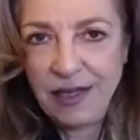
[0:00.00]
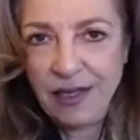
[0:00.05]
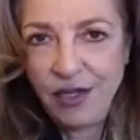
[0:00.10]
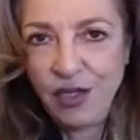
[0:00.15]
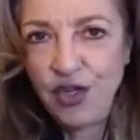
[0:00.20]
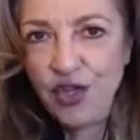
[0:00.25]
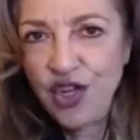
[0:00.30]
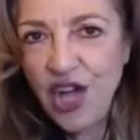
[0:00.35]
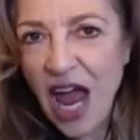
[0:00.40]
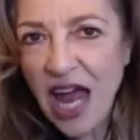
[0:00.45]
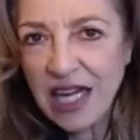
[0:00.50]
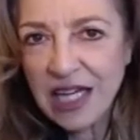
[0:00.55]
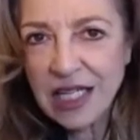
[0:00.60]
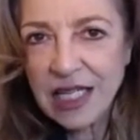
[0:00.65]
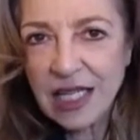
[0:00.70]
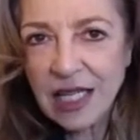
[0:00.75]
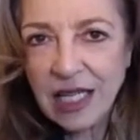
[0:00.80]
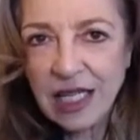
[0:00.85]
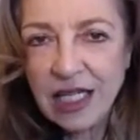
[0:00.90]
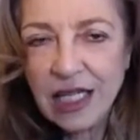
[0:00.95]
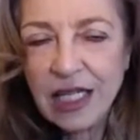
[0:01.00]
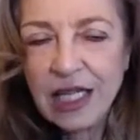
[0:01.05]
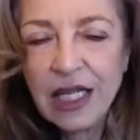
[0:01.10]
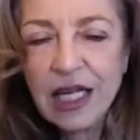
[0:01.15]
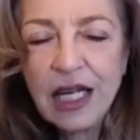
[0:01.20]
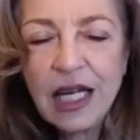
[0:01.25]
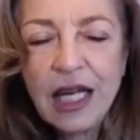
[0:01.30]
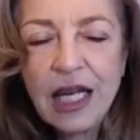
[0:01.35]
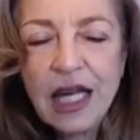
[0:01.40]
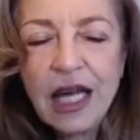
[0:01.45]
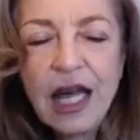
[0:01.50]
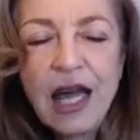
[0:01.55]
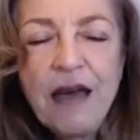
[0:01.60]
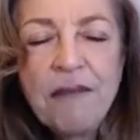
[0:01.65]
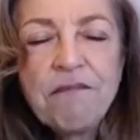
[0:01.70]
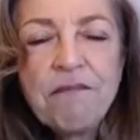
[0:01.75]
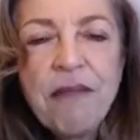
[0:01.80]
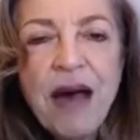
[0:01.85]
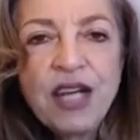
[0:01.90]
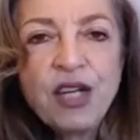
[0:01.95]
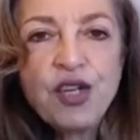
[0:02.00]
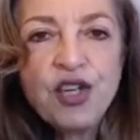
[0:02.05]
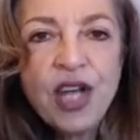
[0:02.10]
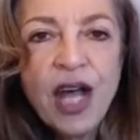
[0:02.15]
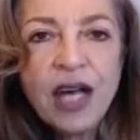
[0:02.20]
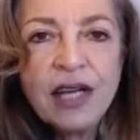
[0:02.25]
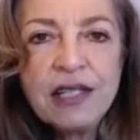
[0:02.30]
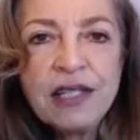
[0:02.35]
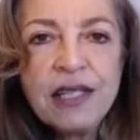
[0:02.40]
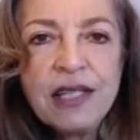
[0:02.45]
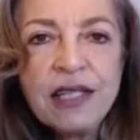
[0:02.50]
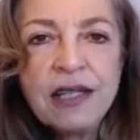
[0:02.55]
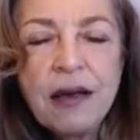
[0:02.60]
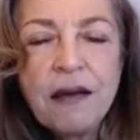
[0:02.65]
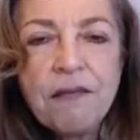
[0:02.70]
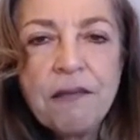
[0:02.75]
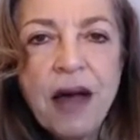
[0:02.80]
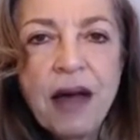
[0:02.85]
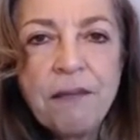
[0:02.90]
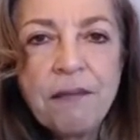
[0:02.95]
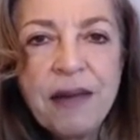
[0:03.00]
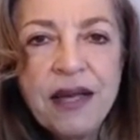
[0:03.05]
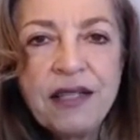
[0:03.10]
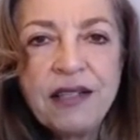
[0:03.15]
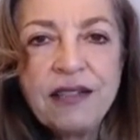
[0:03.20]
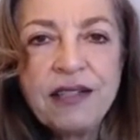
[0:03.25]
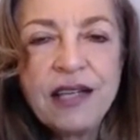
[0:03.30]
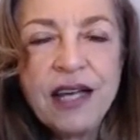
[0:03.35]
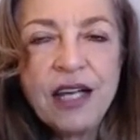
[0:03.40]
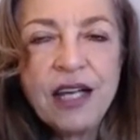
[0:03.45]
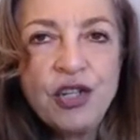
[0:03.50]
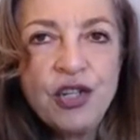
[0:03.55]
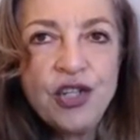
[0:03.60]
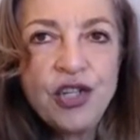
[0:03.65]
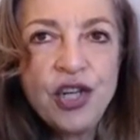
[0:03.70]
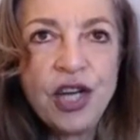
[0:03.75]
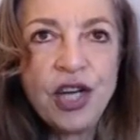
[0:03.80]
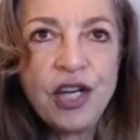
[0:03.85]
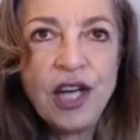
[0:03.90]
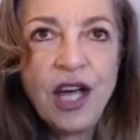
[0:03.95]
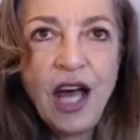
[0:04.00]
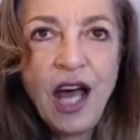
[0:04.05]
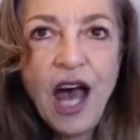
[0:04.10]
chanting. And by chanting and my meditation,